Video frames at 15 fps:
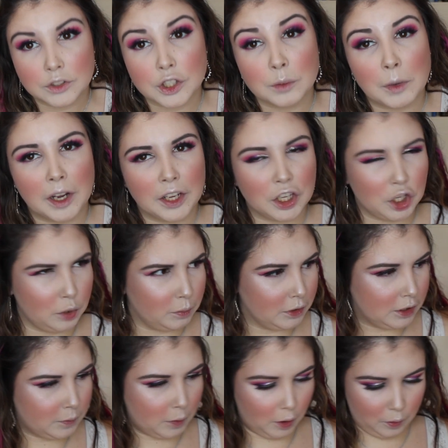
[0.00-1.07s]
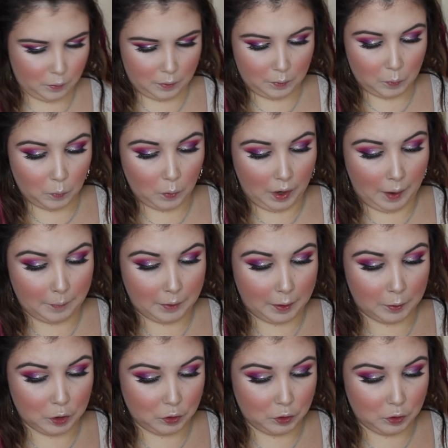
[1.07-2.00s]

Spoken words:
do my Cupid's bow. I'm gonna